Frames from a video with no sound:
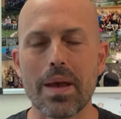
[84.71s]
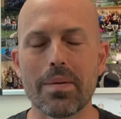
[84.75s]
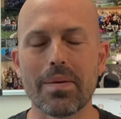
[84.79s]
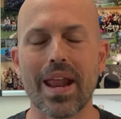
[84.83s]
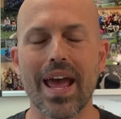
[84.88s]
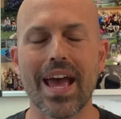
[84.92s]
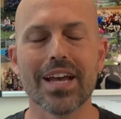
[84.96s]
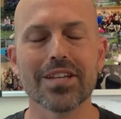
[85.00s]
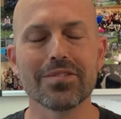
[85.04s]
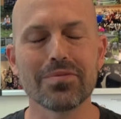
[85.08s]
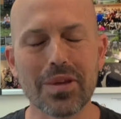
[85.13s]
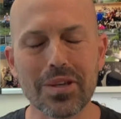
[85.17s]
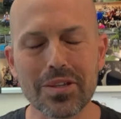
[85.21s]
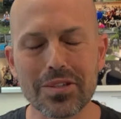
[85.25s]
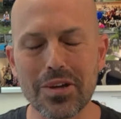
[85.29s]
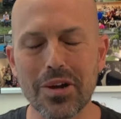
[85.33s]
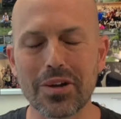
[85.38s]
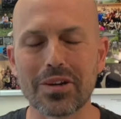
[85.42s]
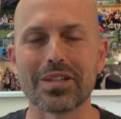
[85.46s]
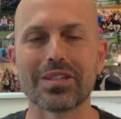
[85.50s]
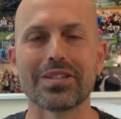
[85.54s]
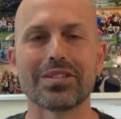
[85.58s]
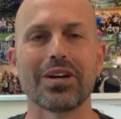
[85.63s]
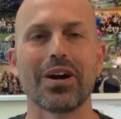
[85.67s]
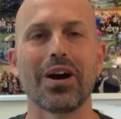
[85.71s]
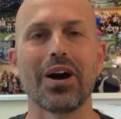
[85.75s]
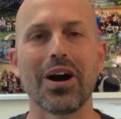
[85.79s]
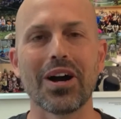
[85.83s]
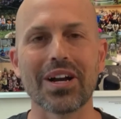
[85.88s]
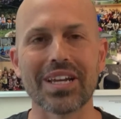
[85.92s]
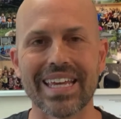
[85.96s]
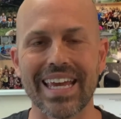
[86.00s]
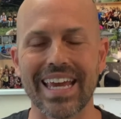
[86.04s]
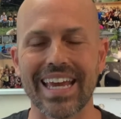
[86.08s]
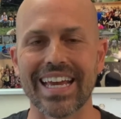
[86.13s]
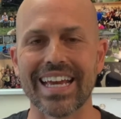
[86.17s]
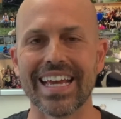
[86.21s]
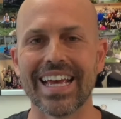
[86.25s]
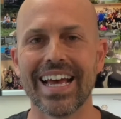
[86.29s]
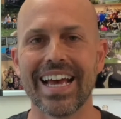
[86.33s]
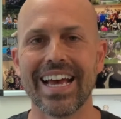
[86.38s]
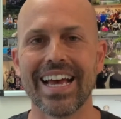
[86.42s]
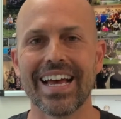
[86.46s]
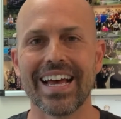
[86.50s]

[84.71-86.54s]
But as we started talking,